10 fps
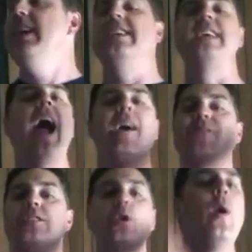It's half of
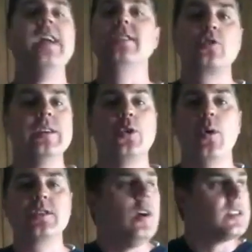the toy industry and
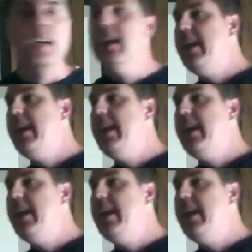Toys R Us.